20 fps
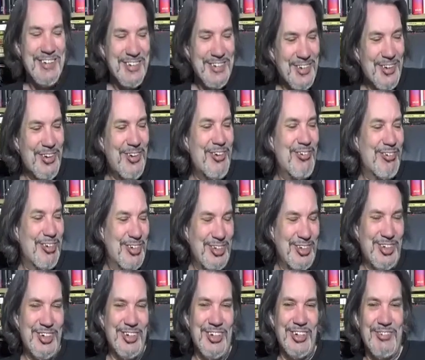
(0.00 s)
All right,
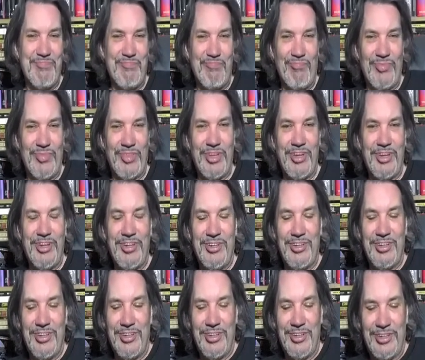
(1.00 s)
yeah.
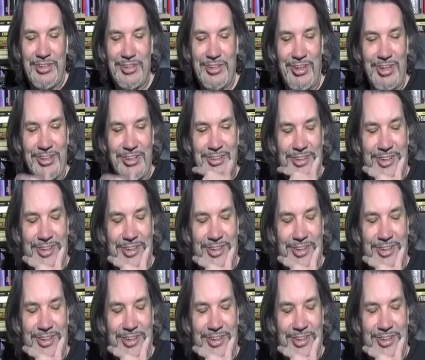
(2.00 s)
So let's.